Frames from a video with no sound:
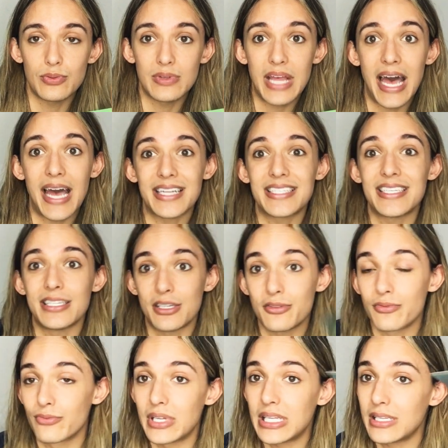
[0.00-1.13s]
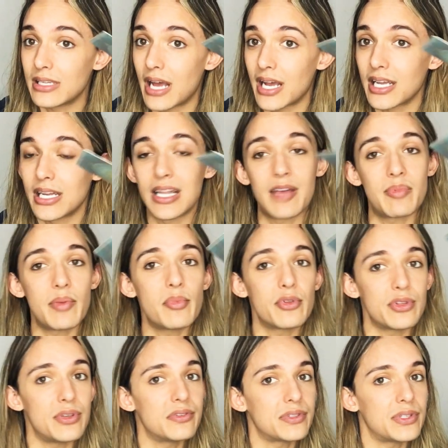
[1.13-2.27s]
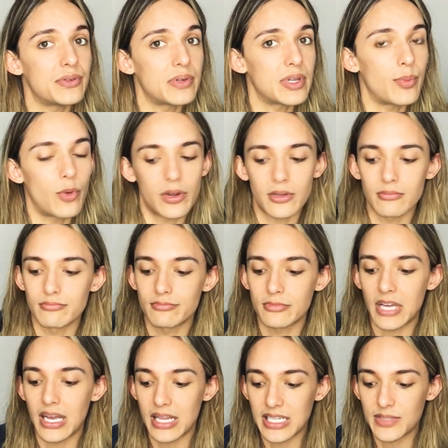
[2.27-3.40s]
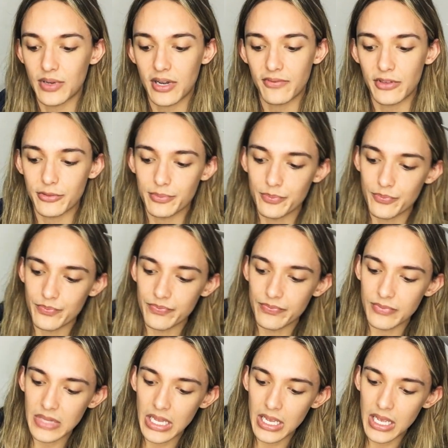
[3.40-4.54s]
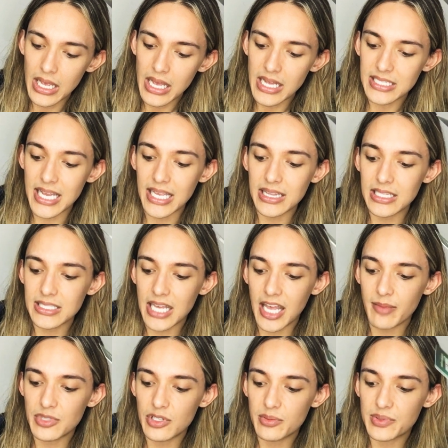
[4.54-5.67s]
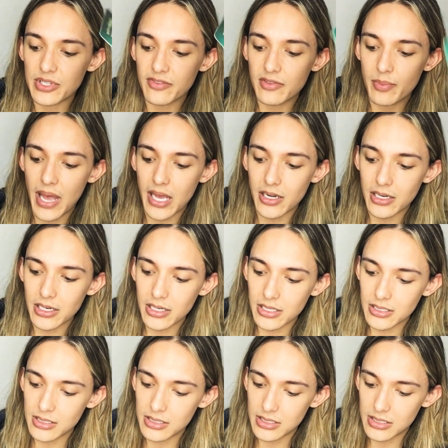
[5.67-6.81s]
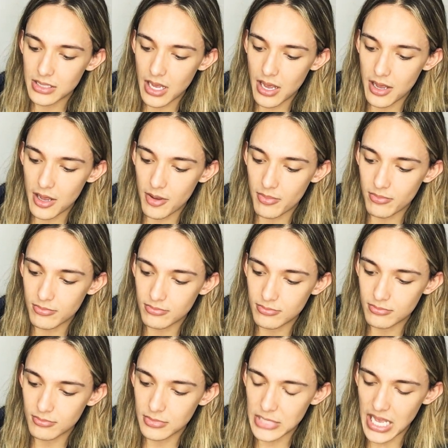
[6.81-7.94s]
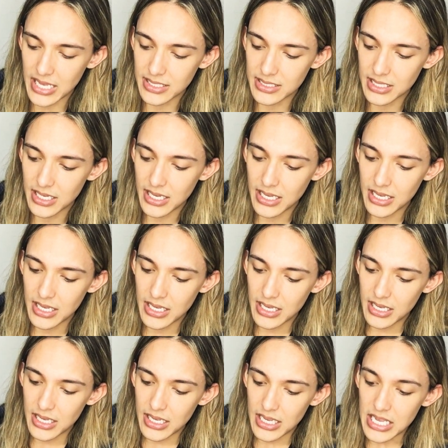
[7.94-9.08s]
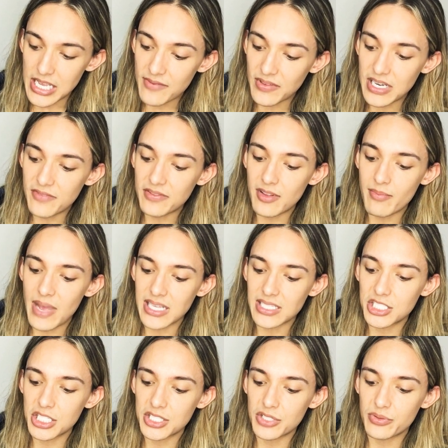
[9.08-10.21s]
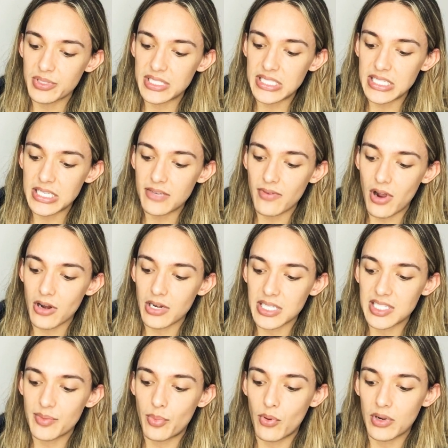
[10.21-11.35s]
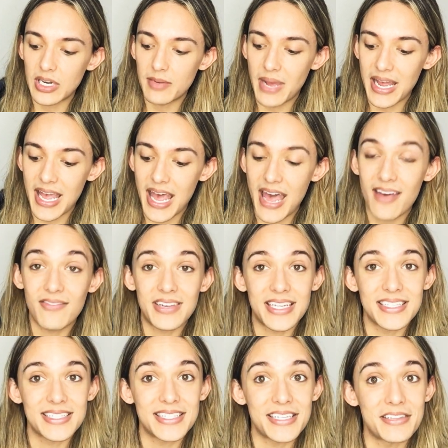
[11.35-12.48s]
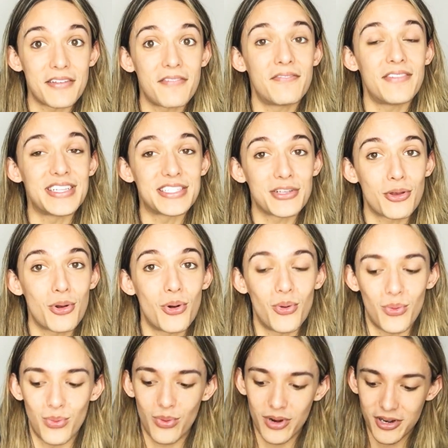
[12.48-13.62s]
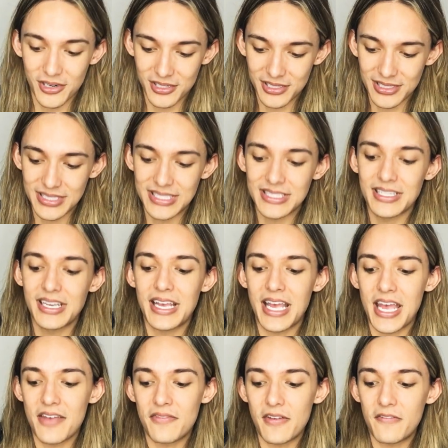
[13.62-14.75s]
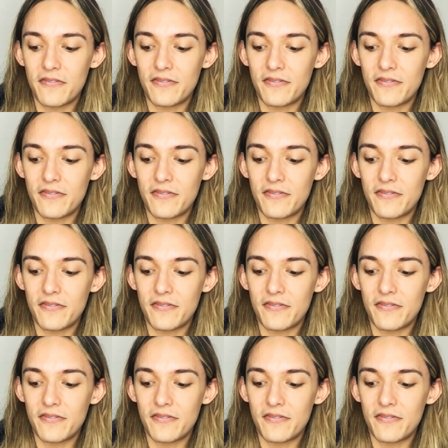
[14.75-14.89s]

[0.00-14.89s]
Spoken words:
that, and you're really not going to let people use you anymore. That's what I feel. Take the time to observe the patterns. Yes. Even if the messages you receive are not supported by evidence in the physical world, if it